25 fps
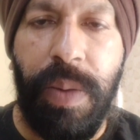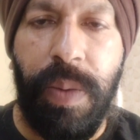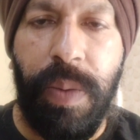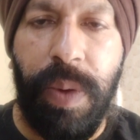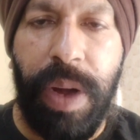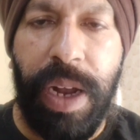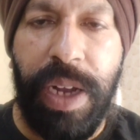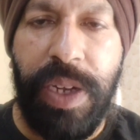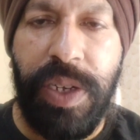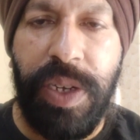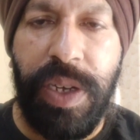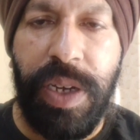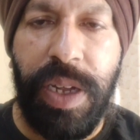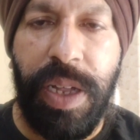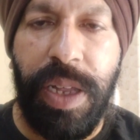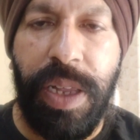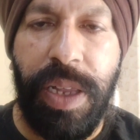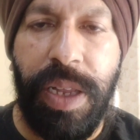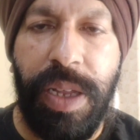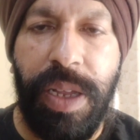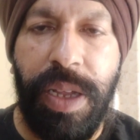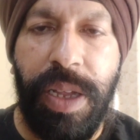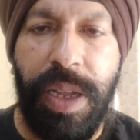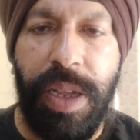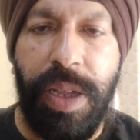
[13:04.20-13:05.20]
rational,
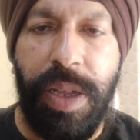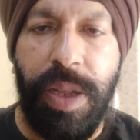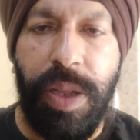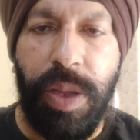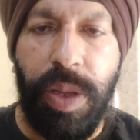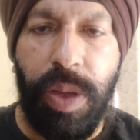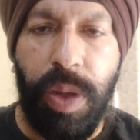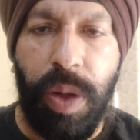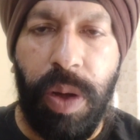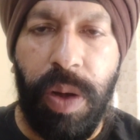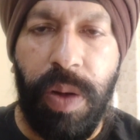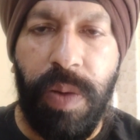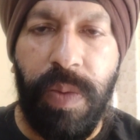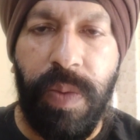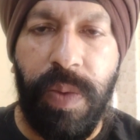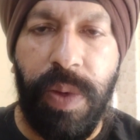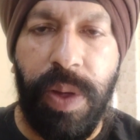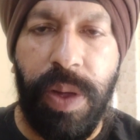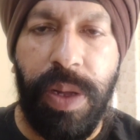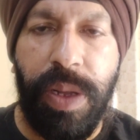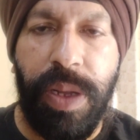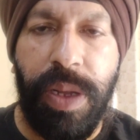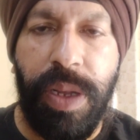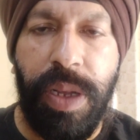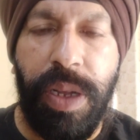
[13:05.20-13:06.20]

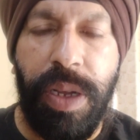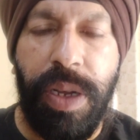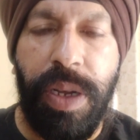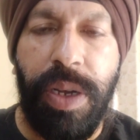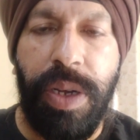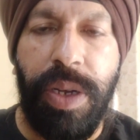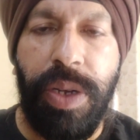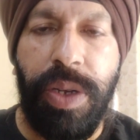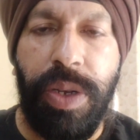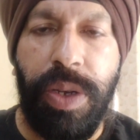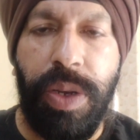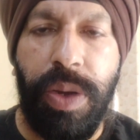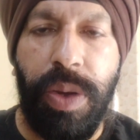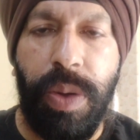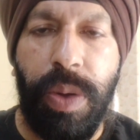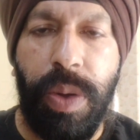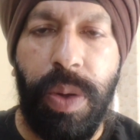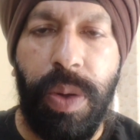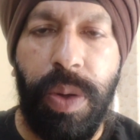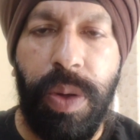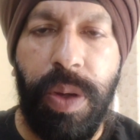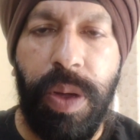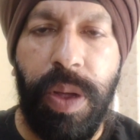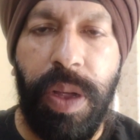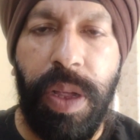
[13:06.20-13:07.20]
thoughtful, to
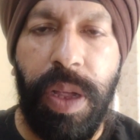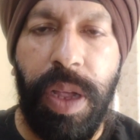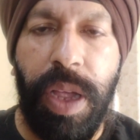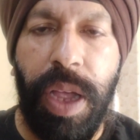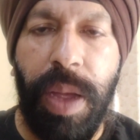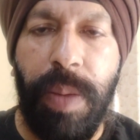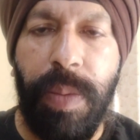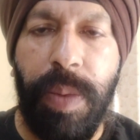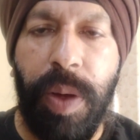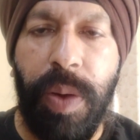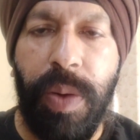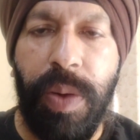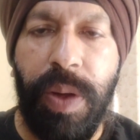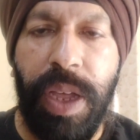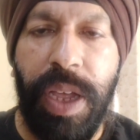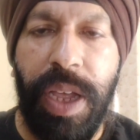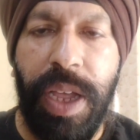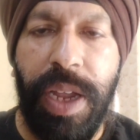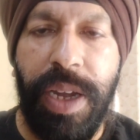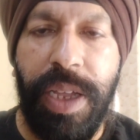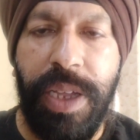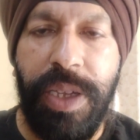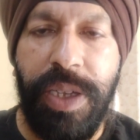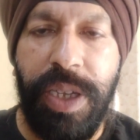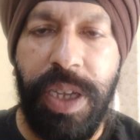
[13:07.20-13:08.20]
look about
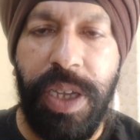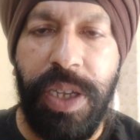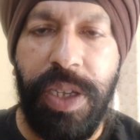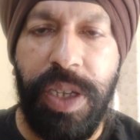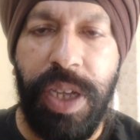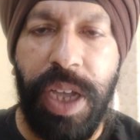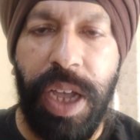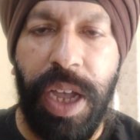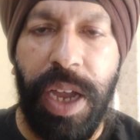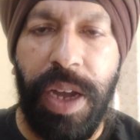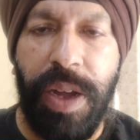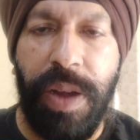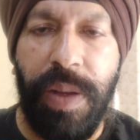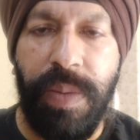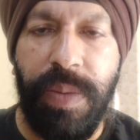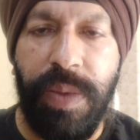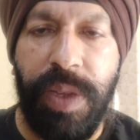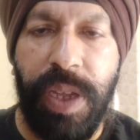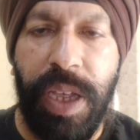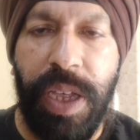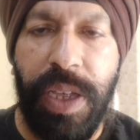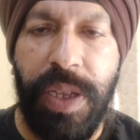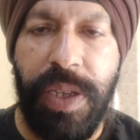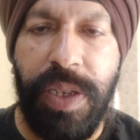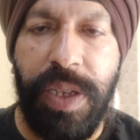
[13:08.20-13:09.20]
any such kind of
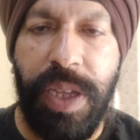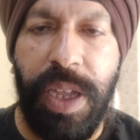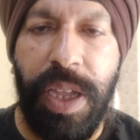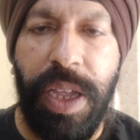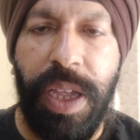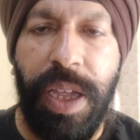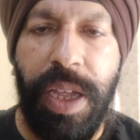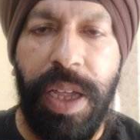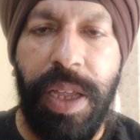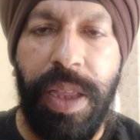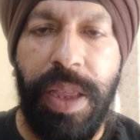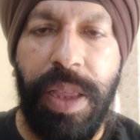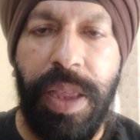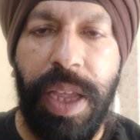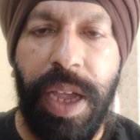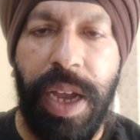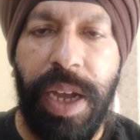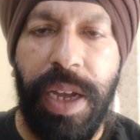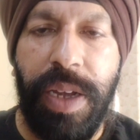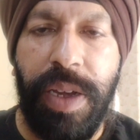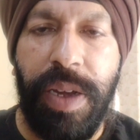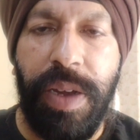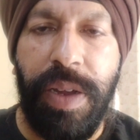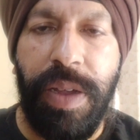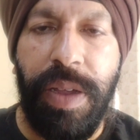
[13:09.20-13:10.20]
things
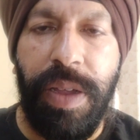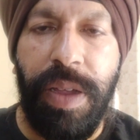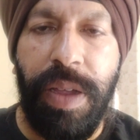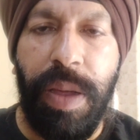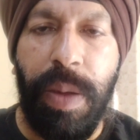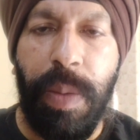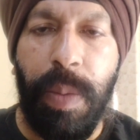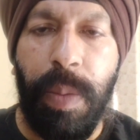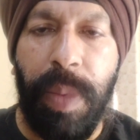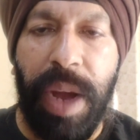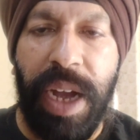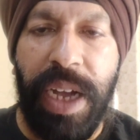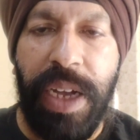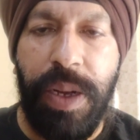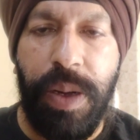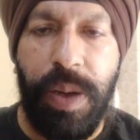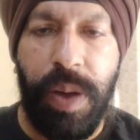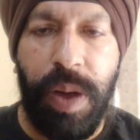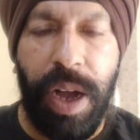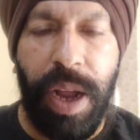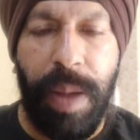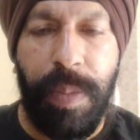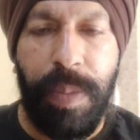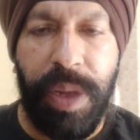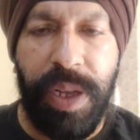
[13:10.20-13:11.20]
that might
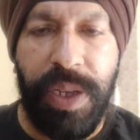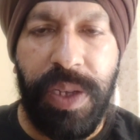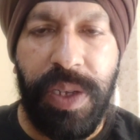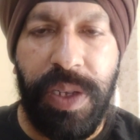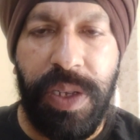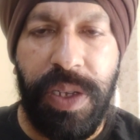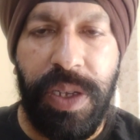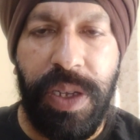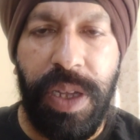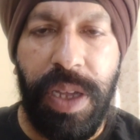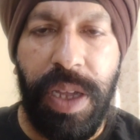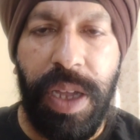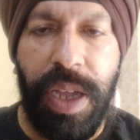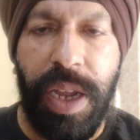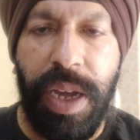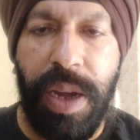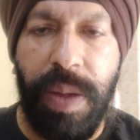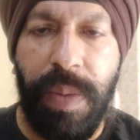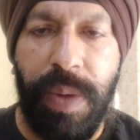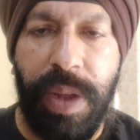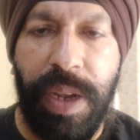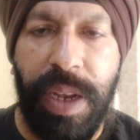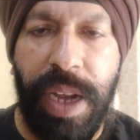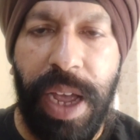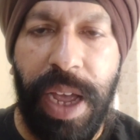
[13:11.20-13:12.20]
trap us in
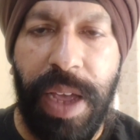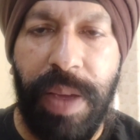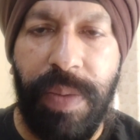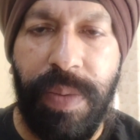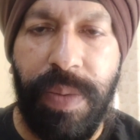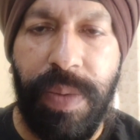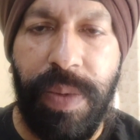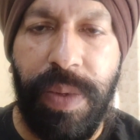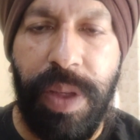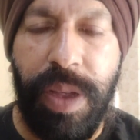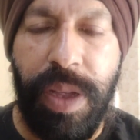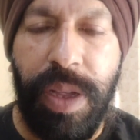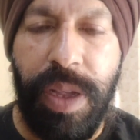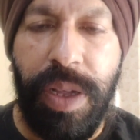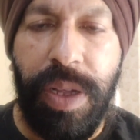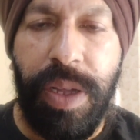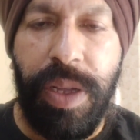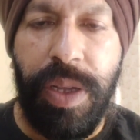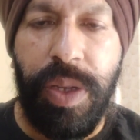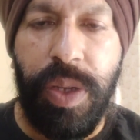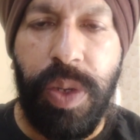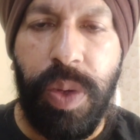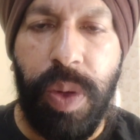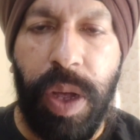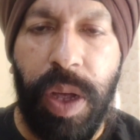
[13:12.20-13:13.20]
our life.
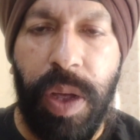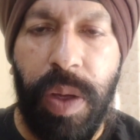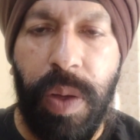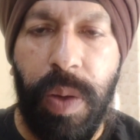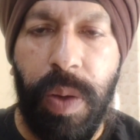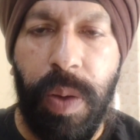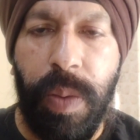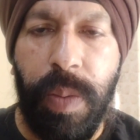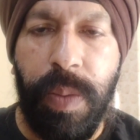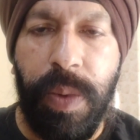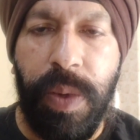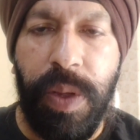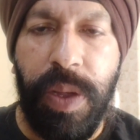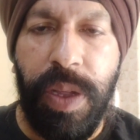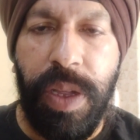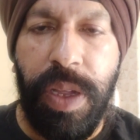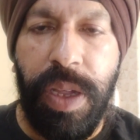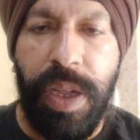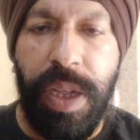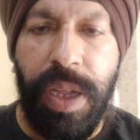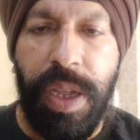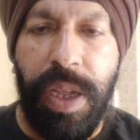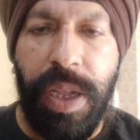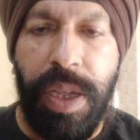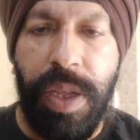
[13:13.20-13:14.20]
So I hope
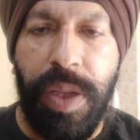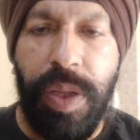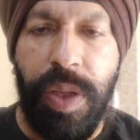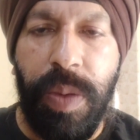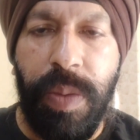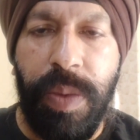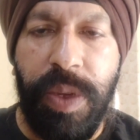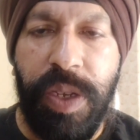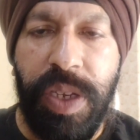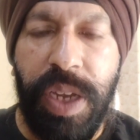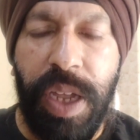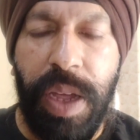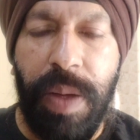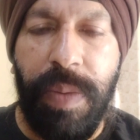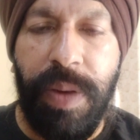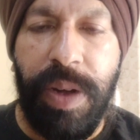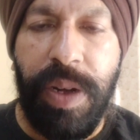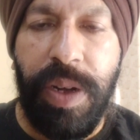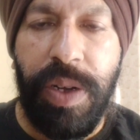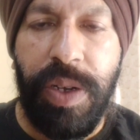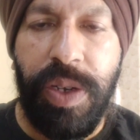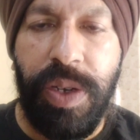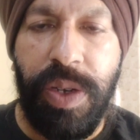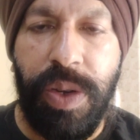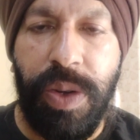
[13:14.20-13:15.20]
you must have
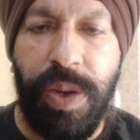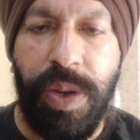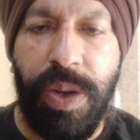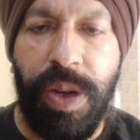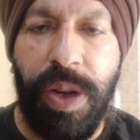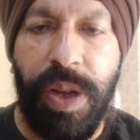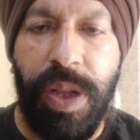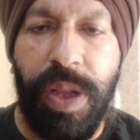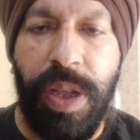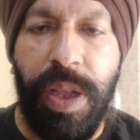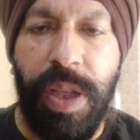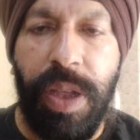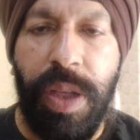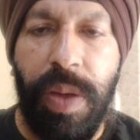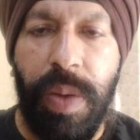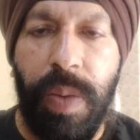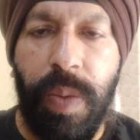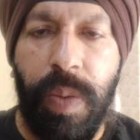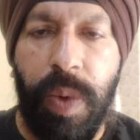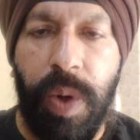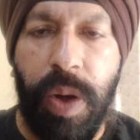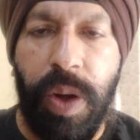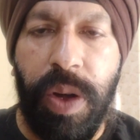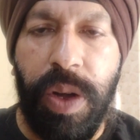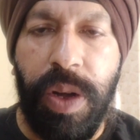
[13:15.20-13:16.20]
understood
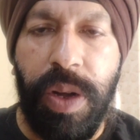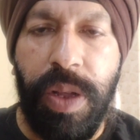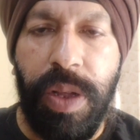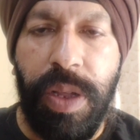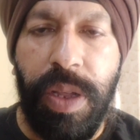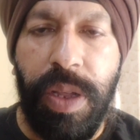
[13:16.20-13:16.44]
what